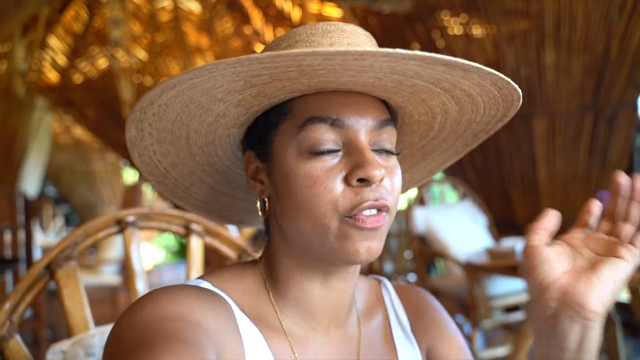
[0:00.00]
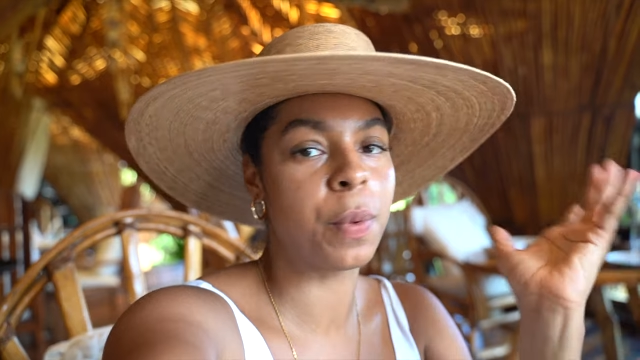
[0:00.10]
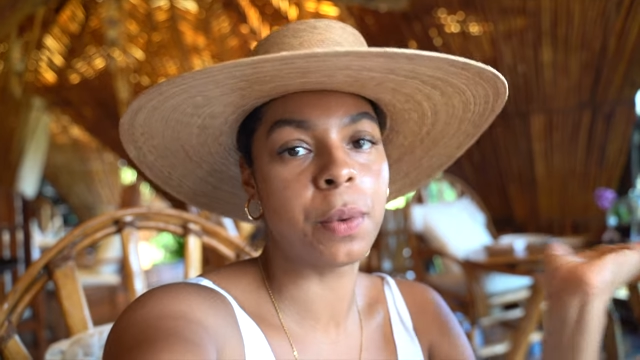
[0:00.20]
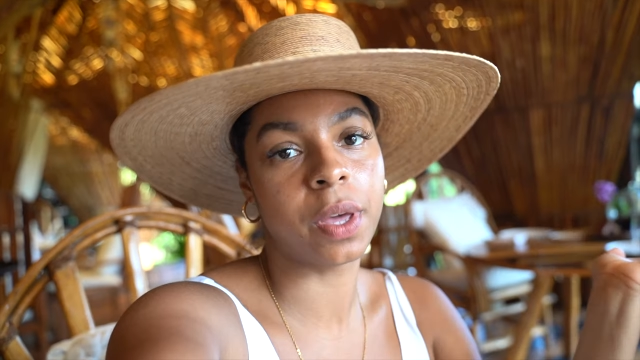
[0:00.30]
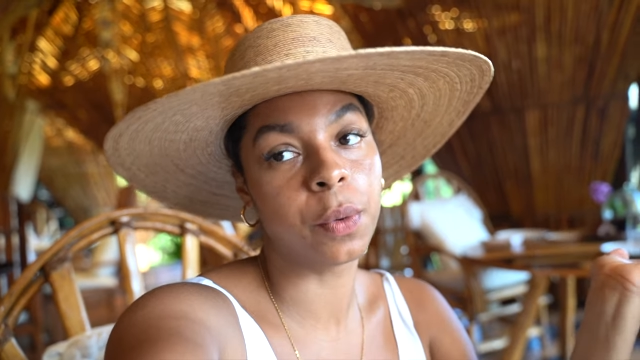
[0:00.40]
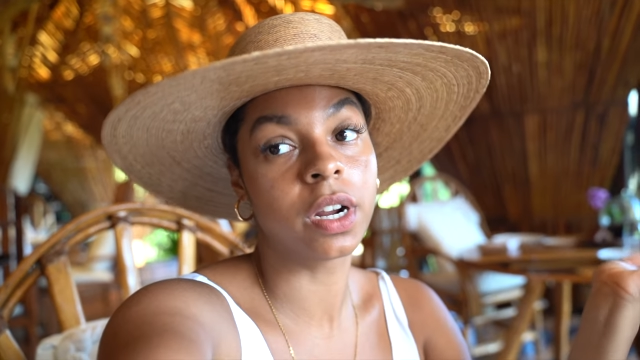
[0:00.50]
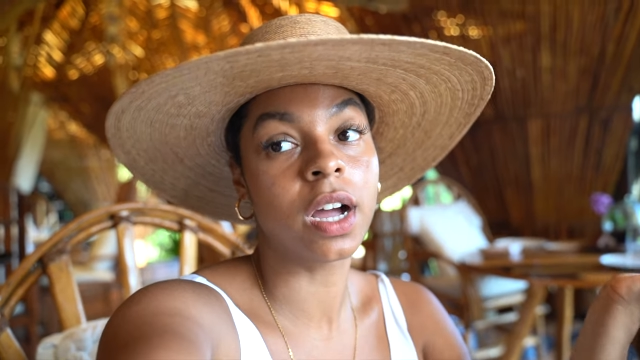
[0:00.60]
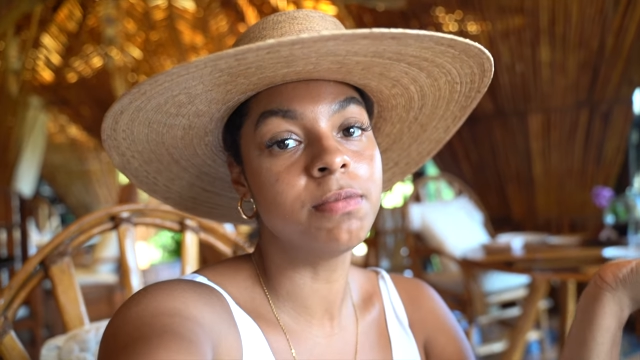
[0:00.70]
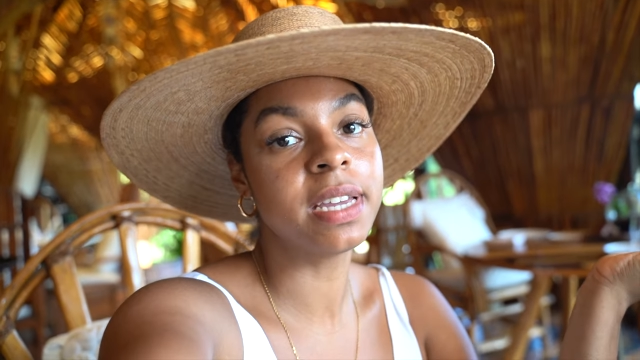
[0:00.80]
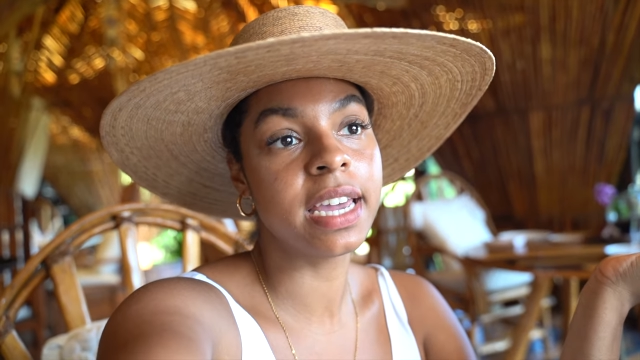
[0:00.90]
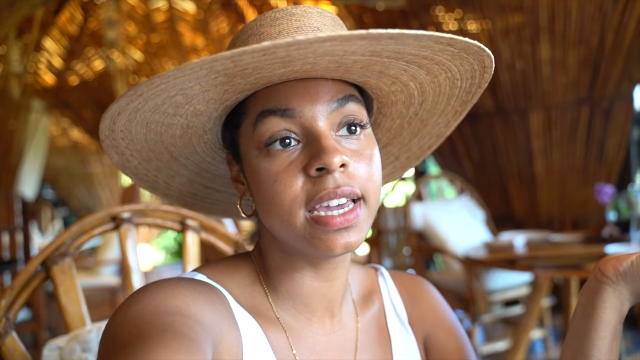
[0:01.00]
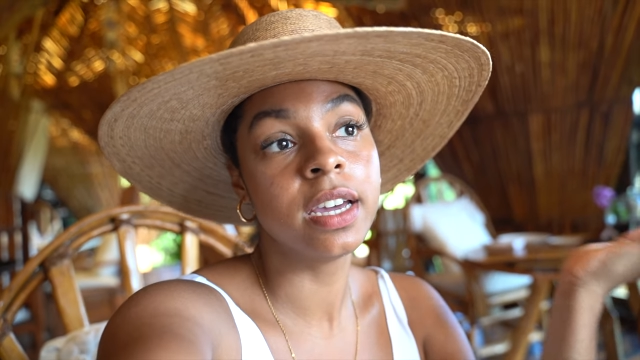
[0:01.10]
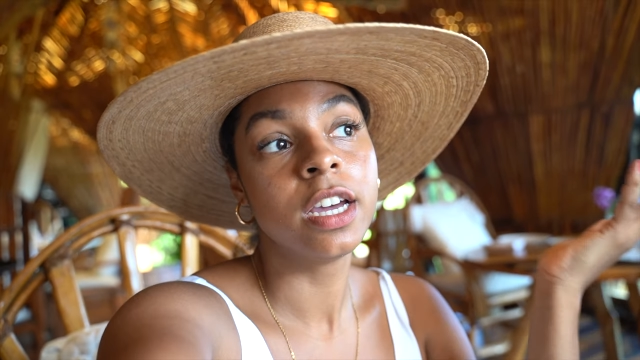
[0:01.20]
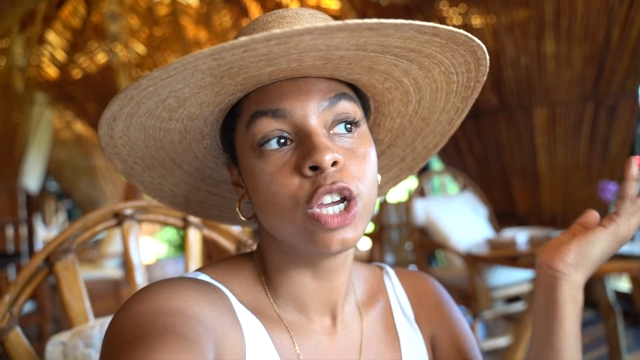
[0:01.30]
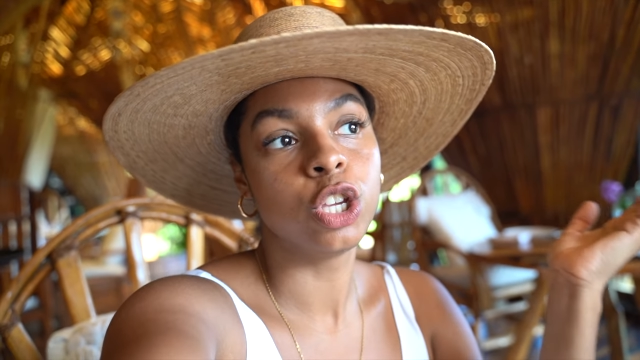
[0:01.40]
for people that want to come here.
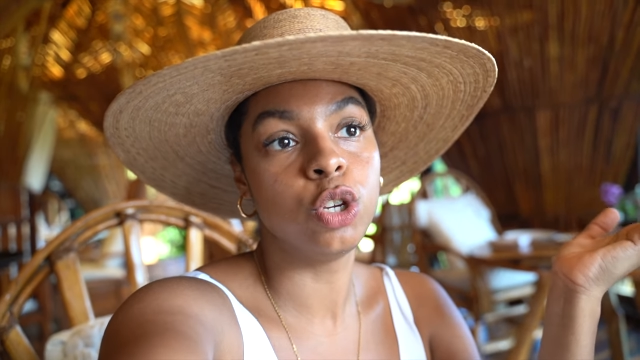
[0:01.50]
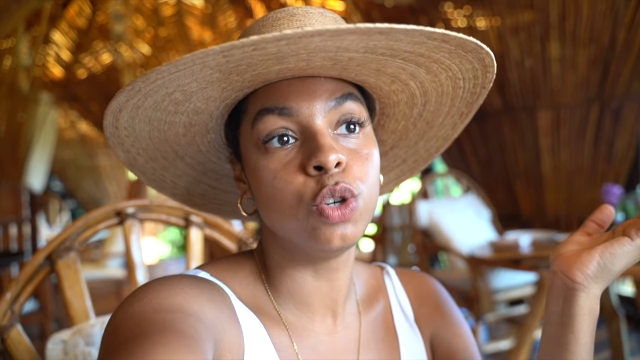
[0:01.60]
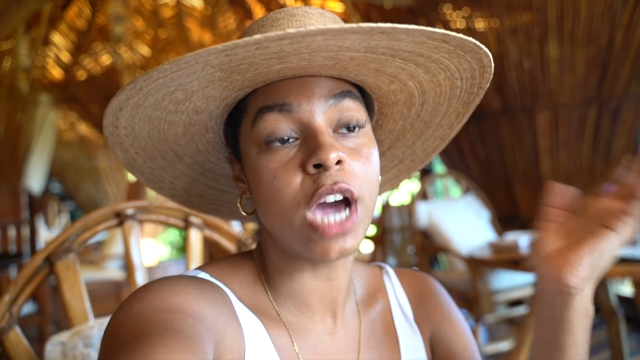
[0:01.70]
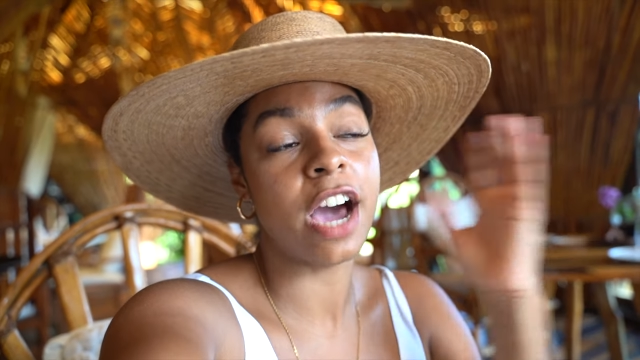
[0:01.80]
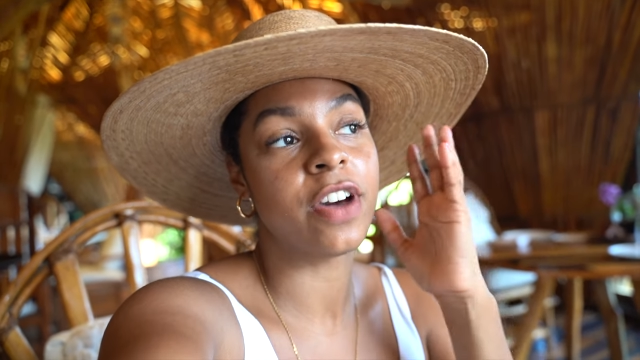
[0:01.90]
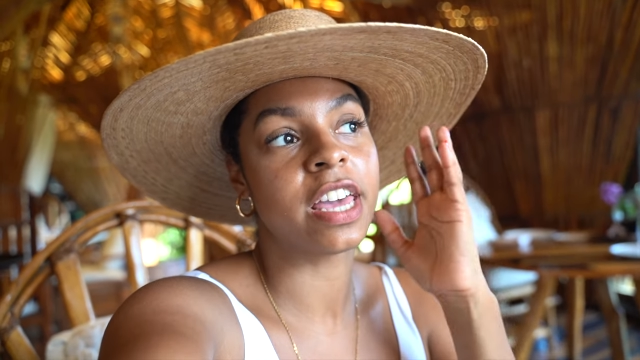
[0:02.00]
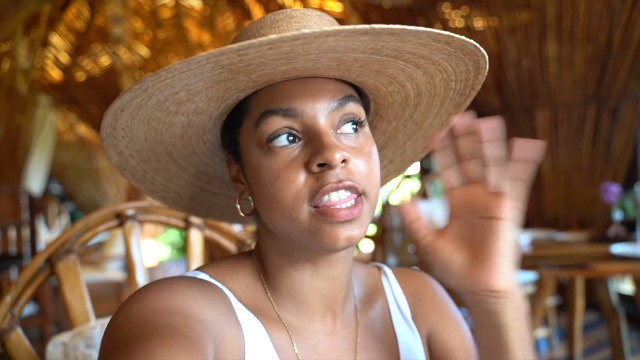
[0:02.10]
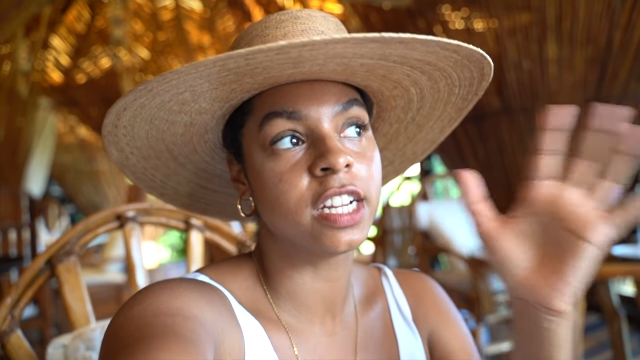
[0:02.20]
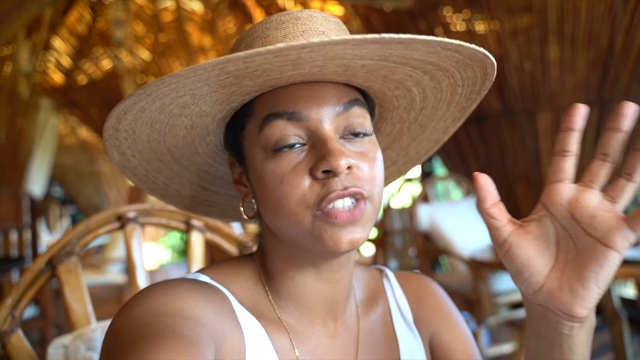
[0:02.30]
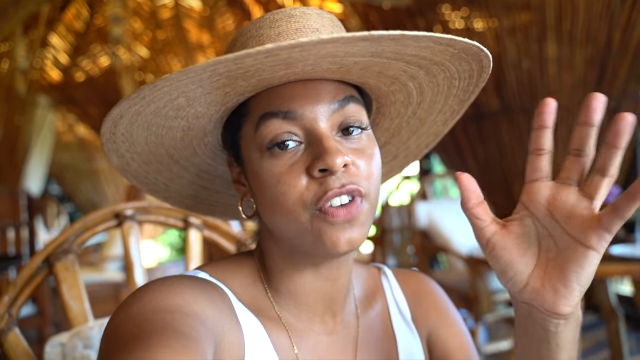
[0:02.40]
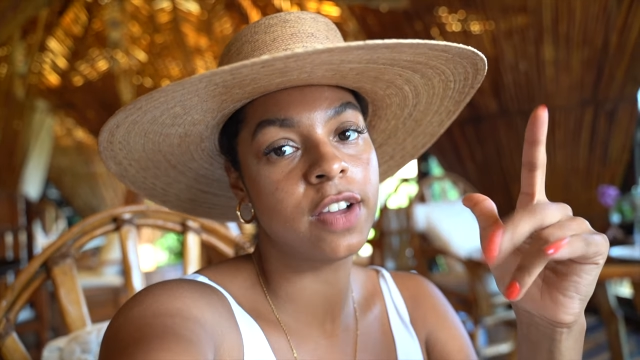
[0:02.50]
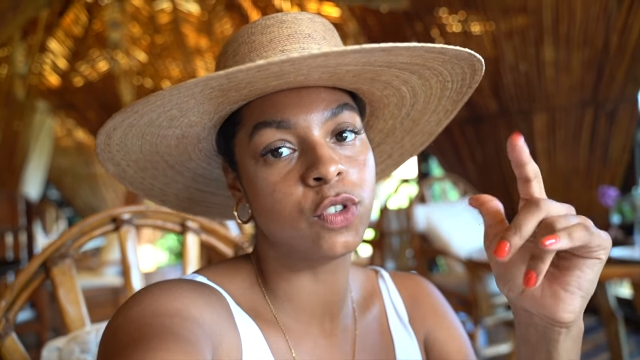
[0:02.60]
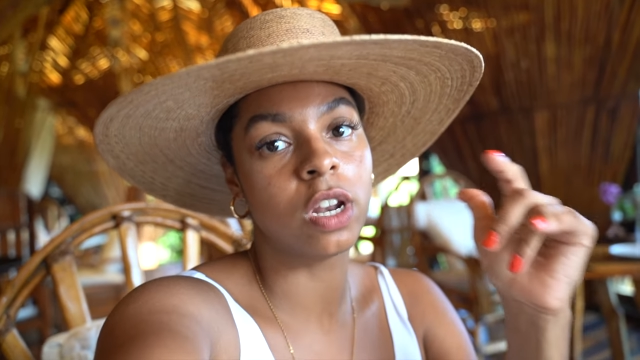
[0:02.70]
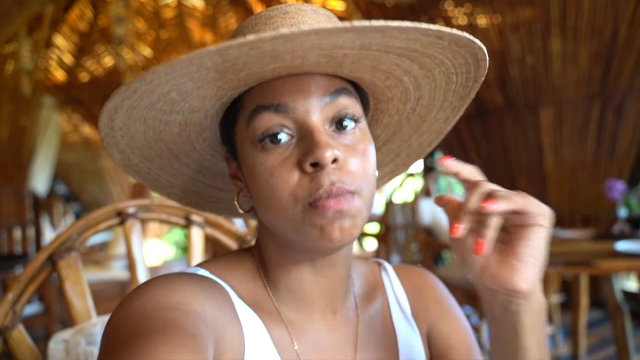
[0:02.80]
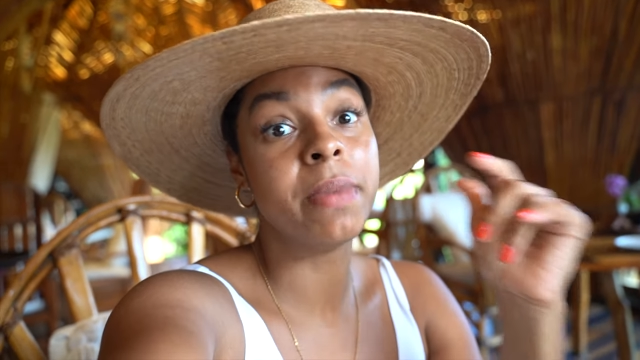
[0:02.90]
you have a thirty-five
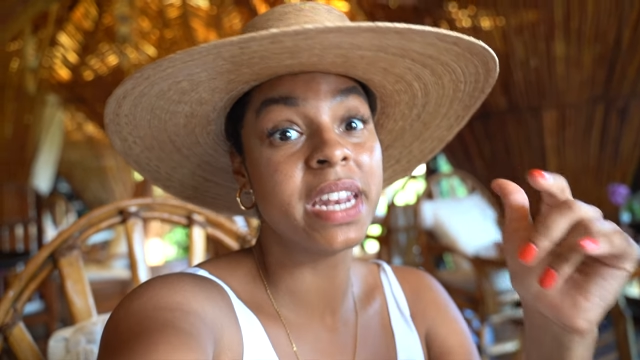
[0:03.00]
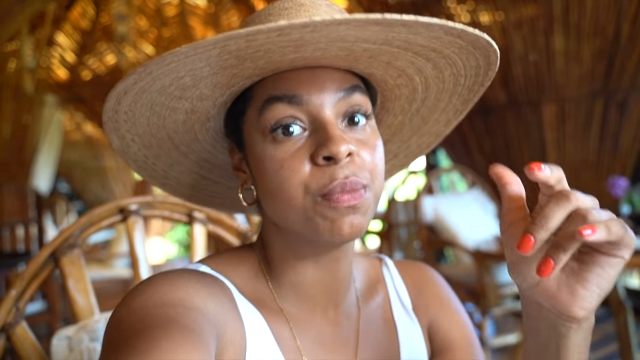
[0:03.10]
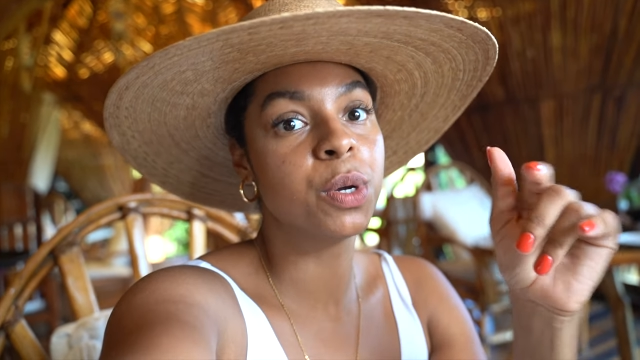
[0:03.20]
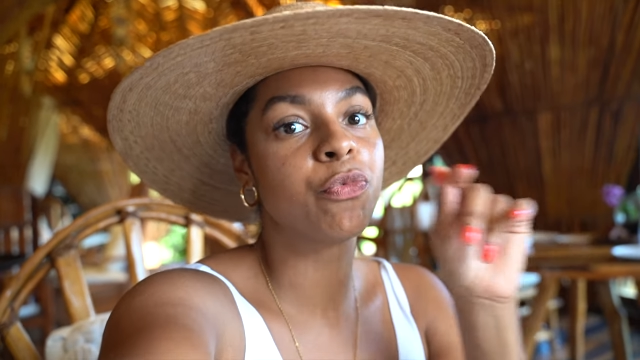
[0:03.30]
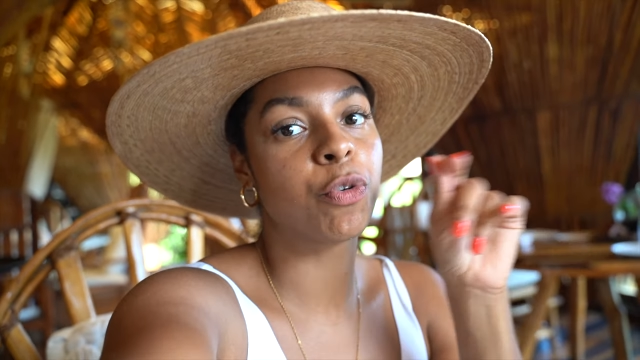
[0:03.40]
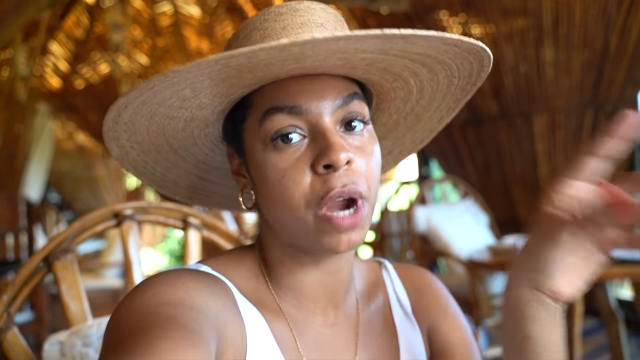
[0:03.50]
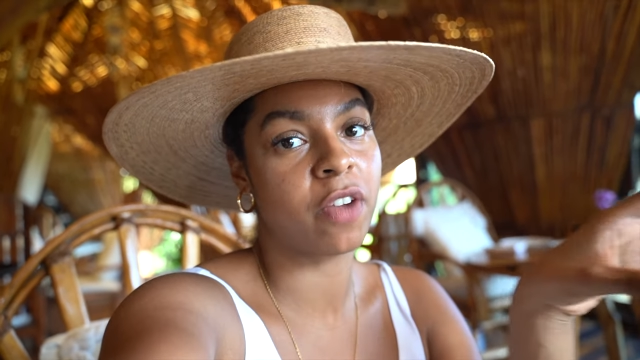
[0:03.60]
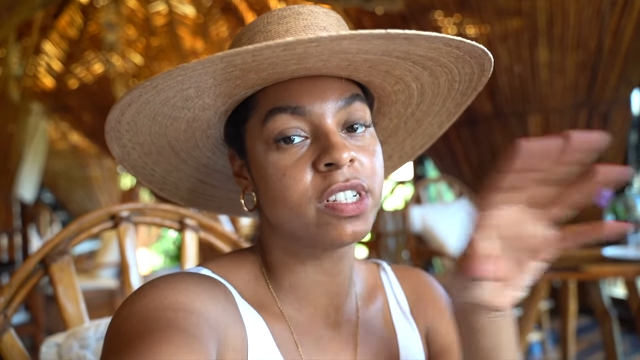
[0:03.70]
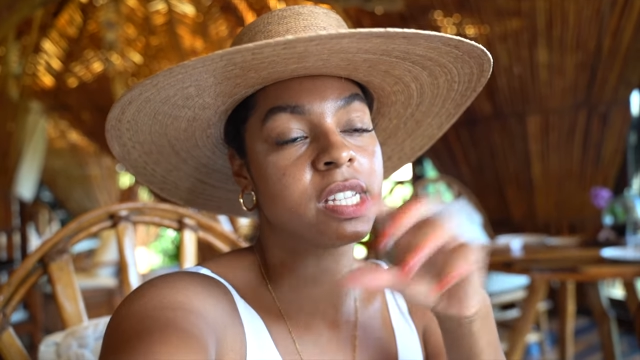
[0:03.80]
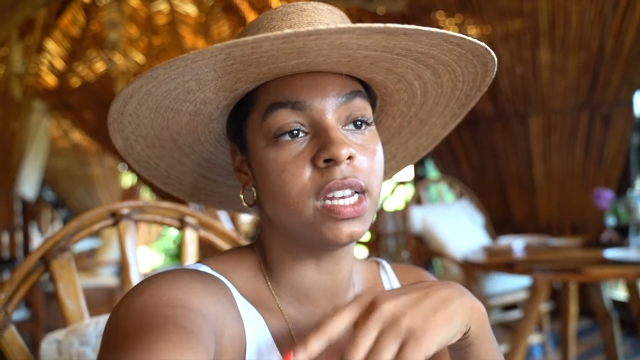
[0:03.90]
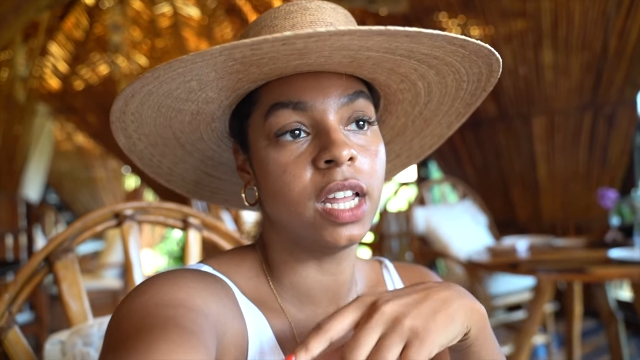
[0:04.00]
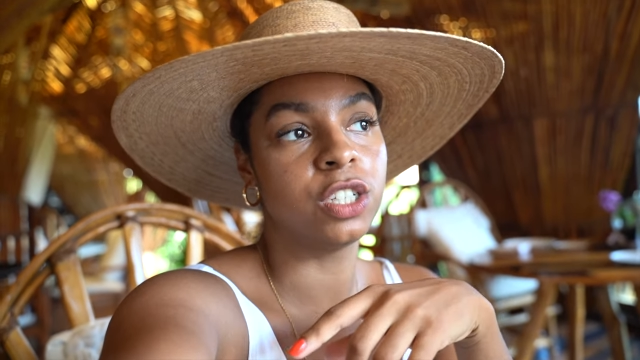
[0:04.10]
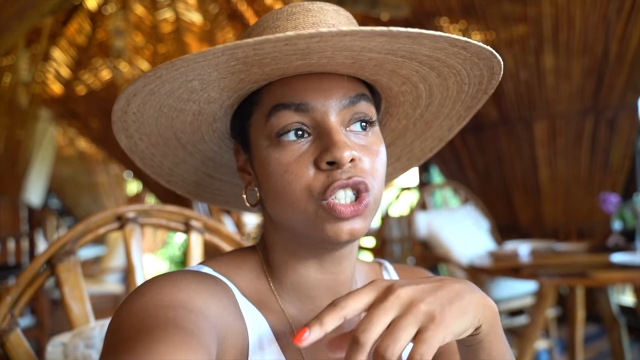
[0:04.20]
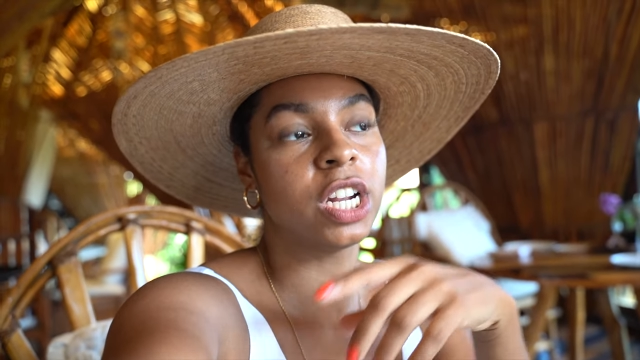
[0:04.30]
dollar minimum for breakfast and lunch,